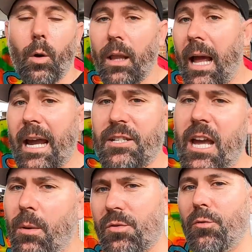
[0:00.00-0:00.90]
Well,
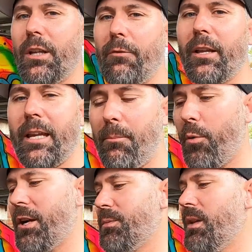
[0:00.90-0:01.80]
AJ was really
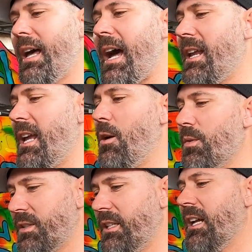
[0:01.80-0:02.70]
impressed with that. He
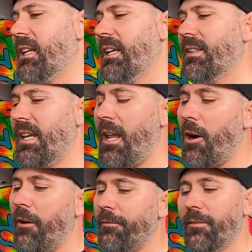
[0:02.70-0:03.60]
was giggling his head
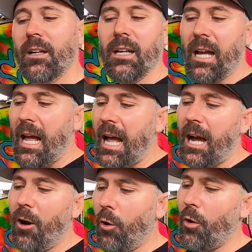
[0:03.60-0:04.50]
off
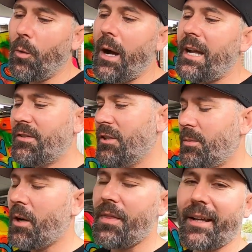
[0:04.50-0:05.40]
all the way. As soon
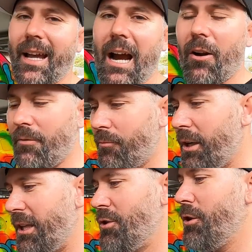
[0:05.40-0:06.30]
as we got in the car, I
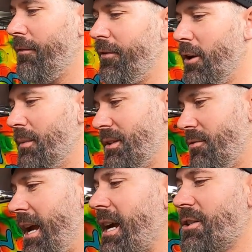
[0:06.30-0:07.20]
really should have filmed his
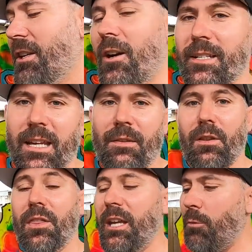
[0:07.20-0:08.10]
reaction. I didn't
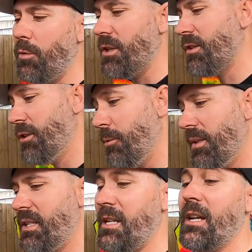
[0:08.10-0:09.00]
even think. We were just too
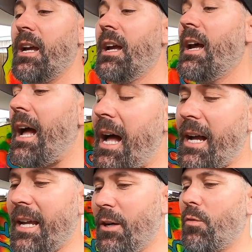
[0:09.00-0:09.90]
busy
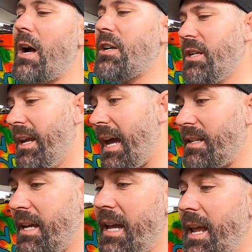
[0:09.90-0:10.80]
in a rush. He
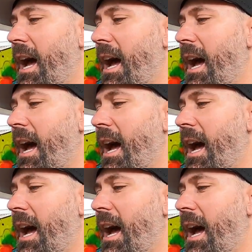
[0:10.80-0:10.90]
had to head